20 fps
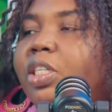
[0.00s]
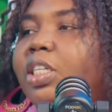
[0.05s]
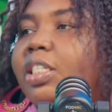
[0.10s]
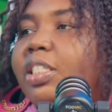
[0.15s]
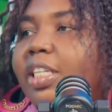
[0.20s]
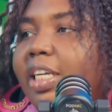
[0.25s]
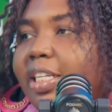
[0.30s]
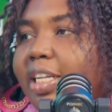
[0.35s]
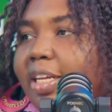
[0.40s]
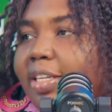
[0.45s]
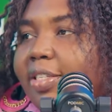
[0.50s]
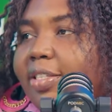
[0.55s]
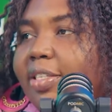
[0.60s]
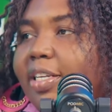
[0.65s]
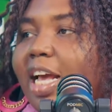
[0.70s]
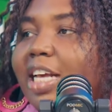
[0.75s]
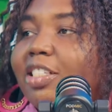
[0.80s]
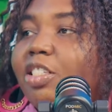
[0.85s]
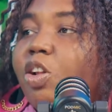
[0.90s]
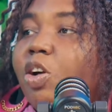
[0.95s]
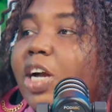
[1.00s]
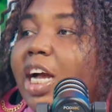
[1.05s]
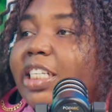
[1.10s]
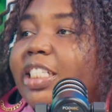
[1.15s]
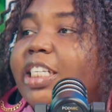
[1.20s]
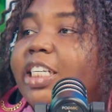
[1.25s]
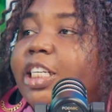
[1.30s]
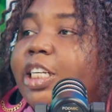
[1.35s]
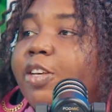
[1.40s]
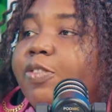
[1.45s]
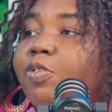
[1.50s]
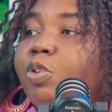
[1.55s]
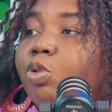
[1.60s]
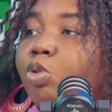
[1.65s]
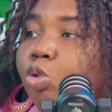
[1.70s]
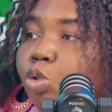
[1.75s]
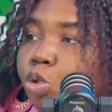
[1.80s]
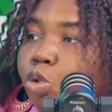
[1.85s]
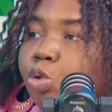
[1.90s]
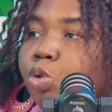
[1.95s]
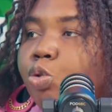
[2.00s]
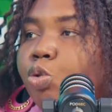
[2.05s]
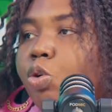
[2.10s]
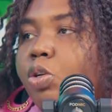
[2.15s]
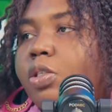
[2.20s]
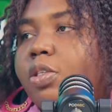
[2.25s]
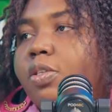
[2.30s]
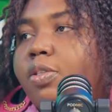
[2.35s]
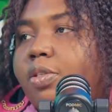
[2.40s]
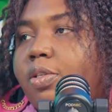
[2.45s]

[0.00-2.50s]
the tenancy as long as they give you due notices.